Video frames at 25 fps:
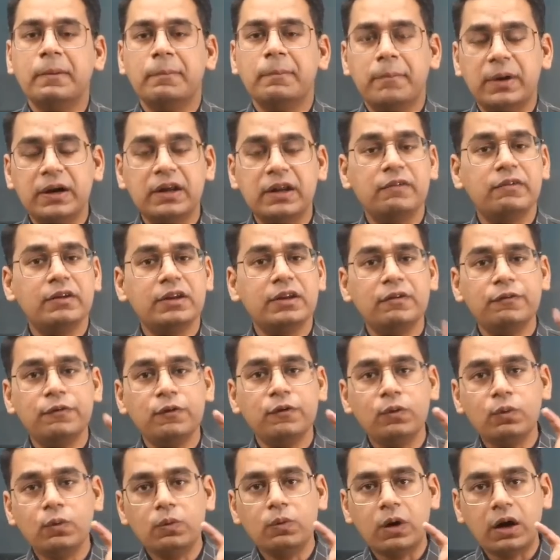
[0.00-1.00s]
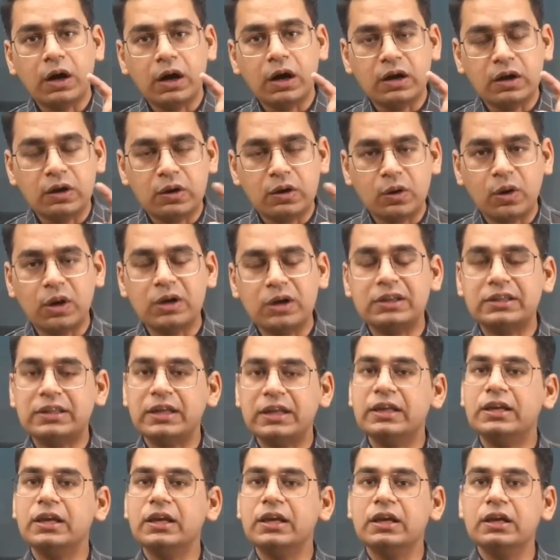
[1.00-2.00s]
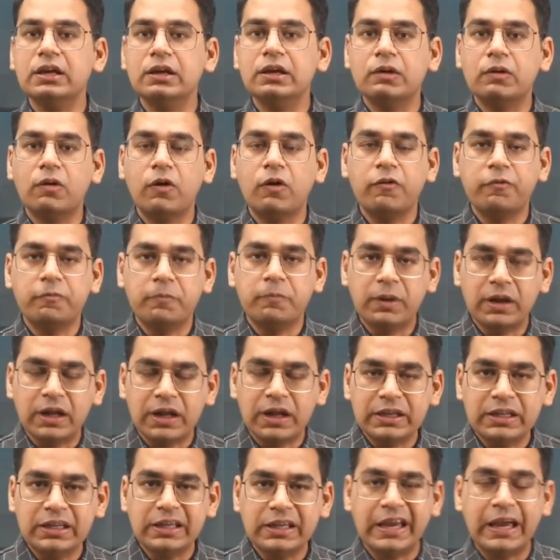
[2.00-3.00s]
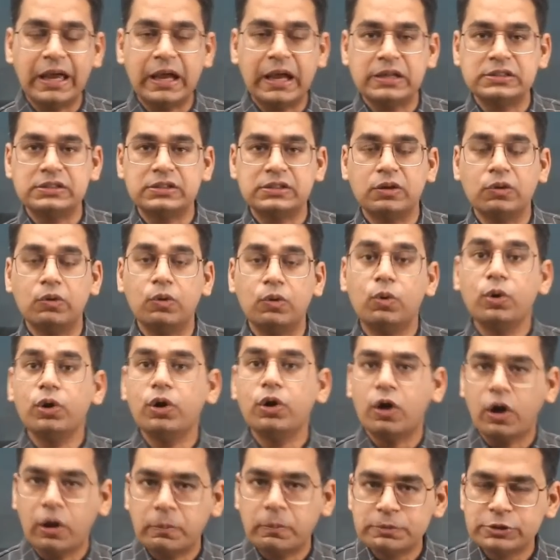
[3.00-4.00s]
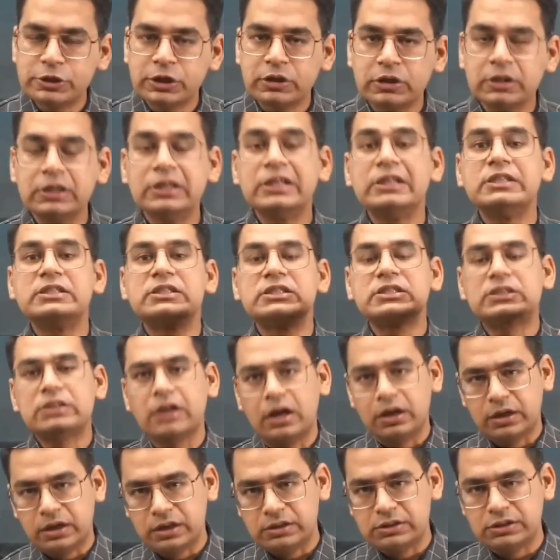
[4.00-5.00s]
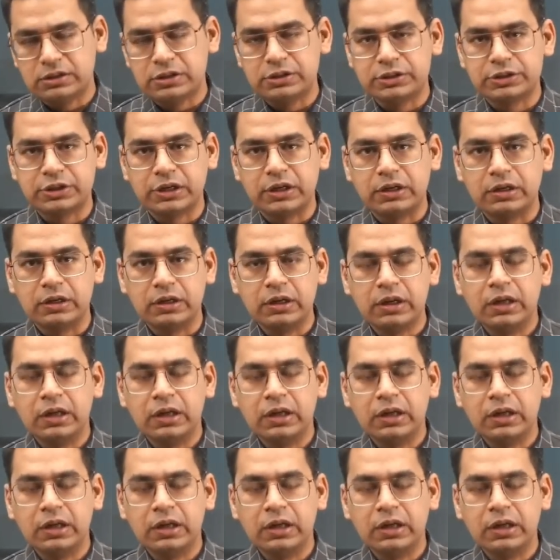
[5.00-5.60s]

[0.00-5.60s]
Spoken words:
But even if you are not thinking of Pilani as a good option, start researching.